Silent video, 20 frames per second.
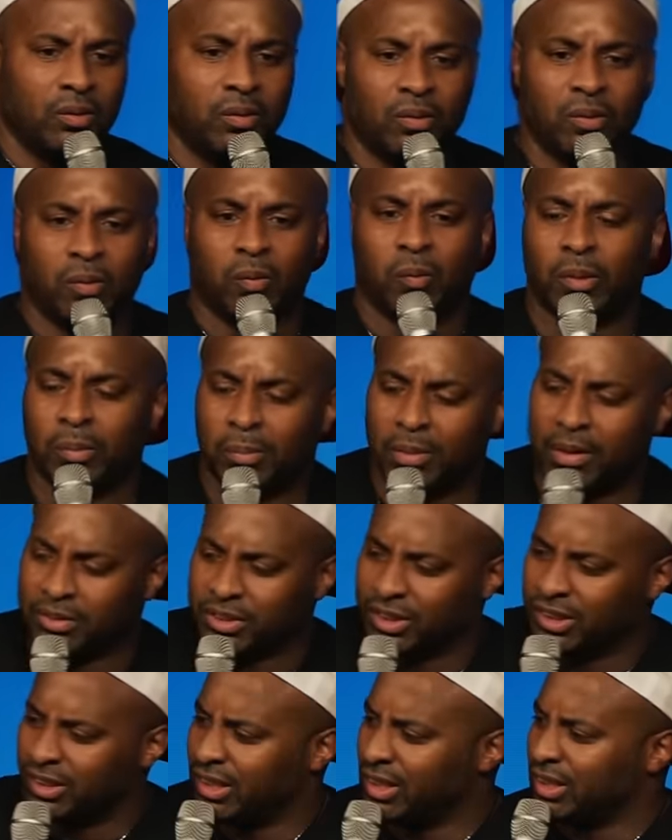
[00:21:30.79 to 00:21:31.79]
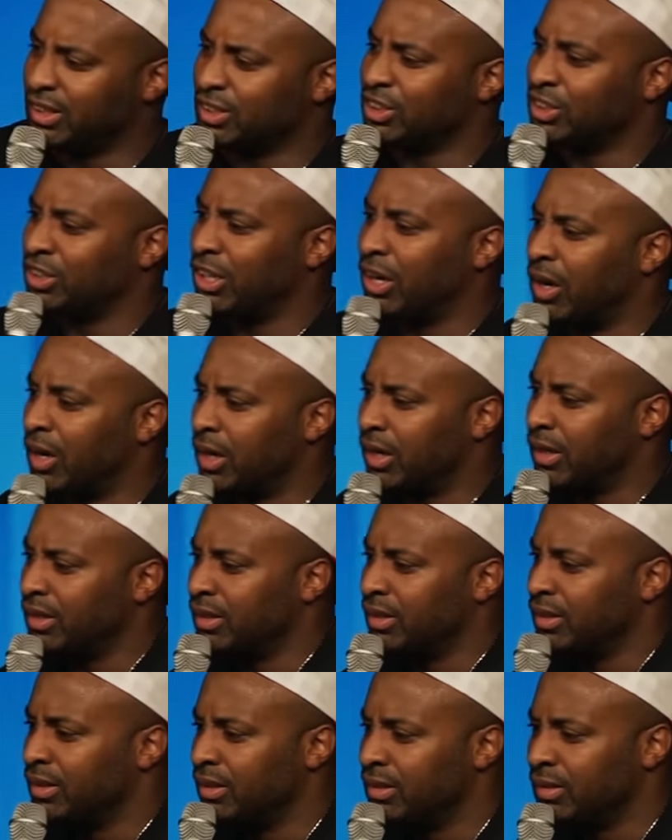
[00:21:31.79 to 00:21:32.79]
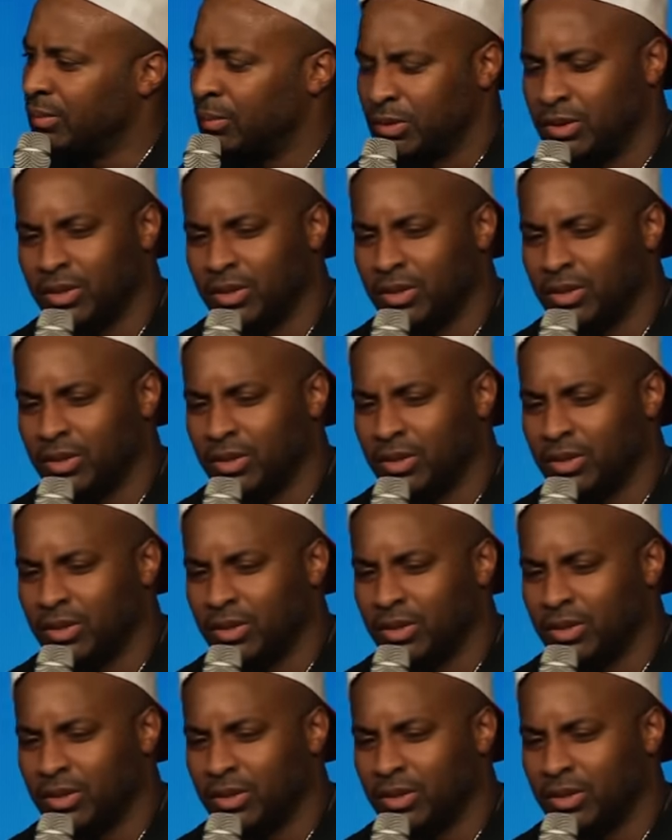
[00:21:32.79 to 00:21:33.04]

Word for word: one month she did a star, but you know,